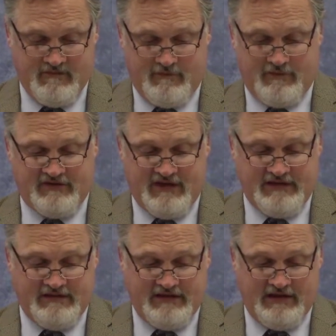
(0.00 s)
Verse
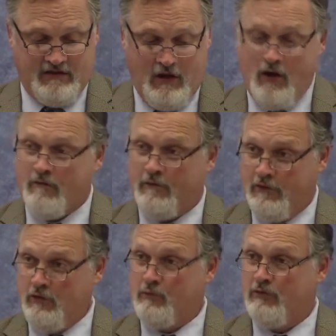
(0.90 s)
19, for
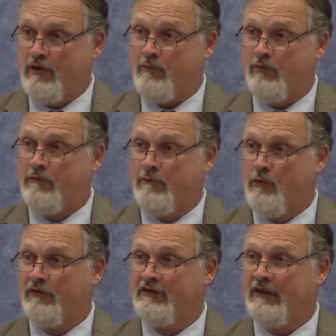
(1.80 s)
you put up with
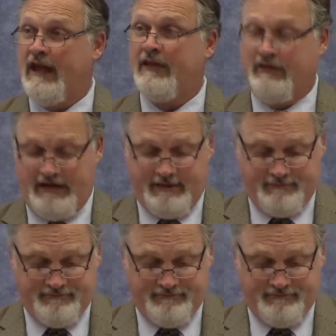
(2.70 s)
fools gladly,